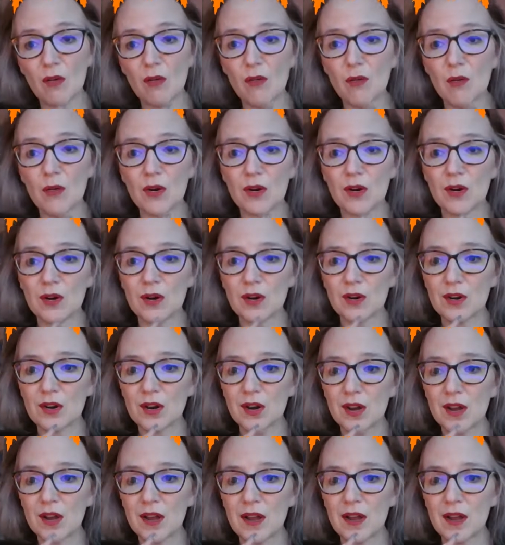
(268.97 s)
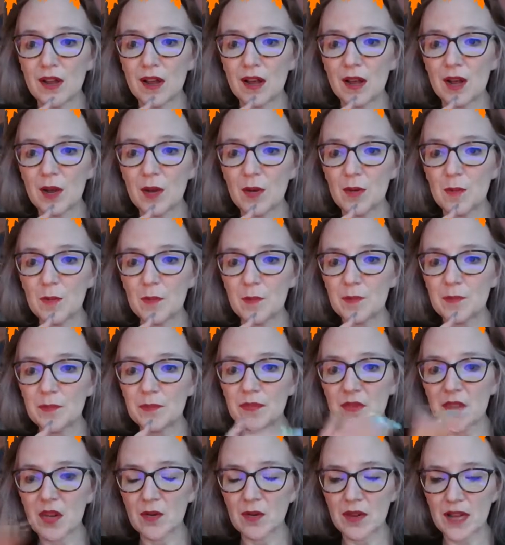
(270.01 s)
or um,
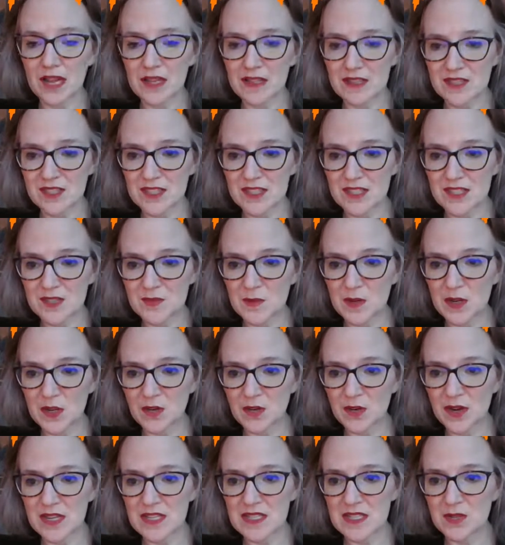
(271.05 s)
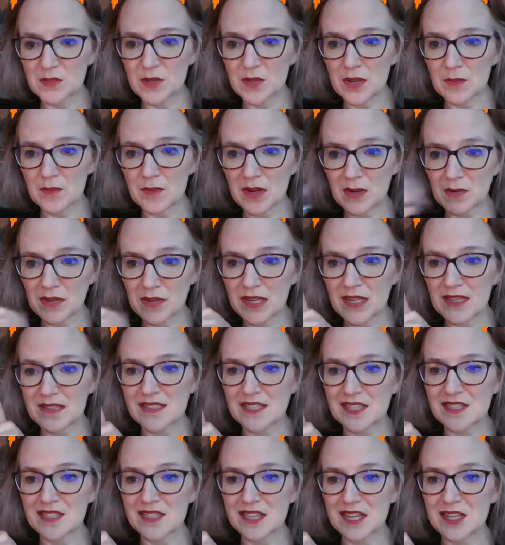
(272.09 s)
oh, Allison's it been a crazy week, but I'm getting
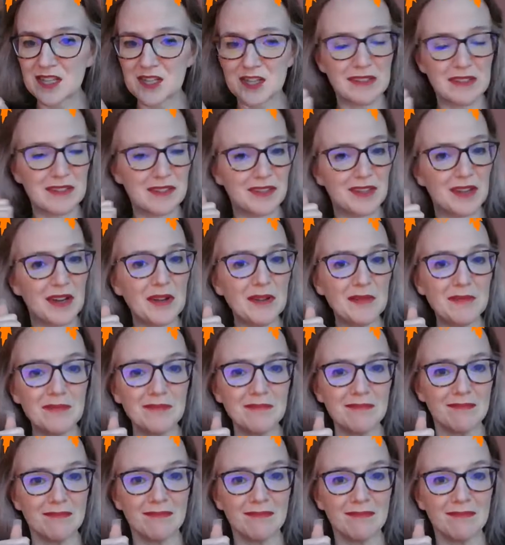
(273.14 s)
dictation done.